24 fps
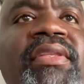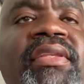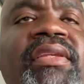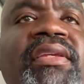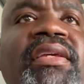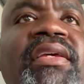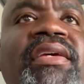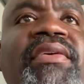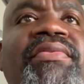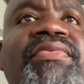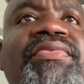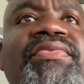
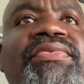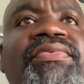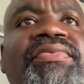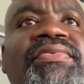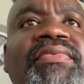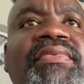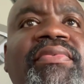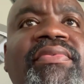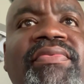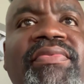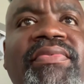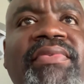If
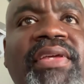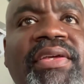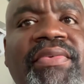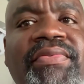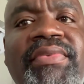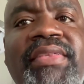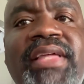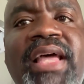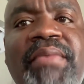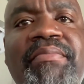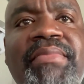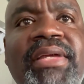
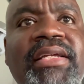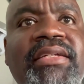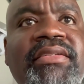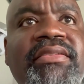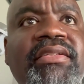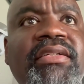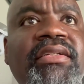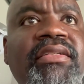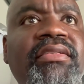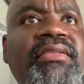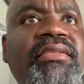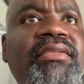that makes
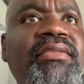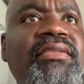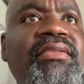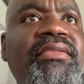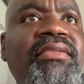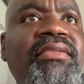sense.